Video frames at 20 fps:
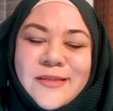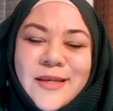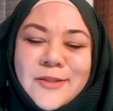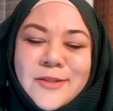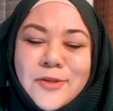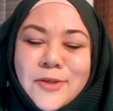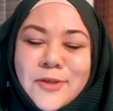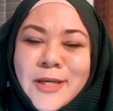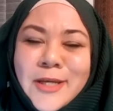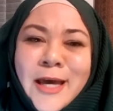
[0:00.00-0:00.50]

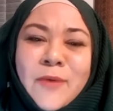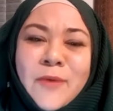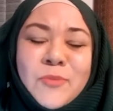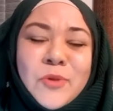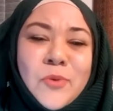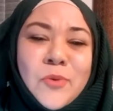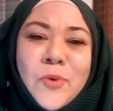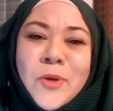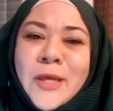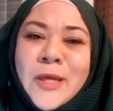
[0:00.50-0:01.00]
And today I'm
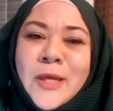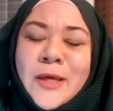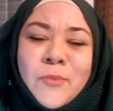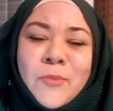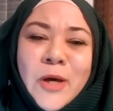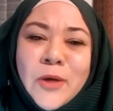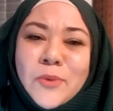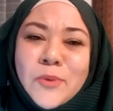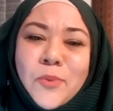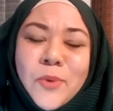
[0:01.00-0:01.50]

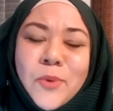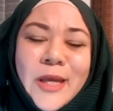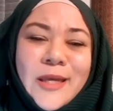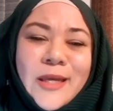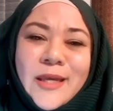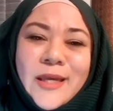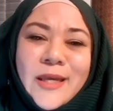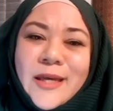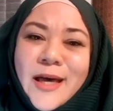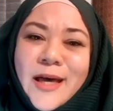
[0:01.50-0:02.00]
talking about
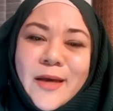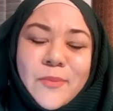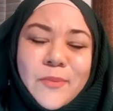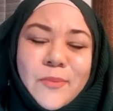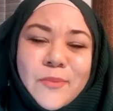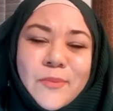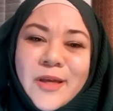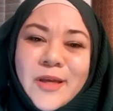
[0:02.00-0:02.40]
waking up.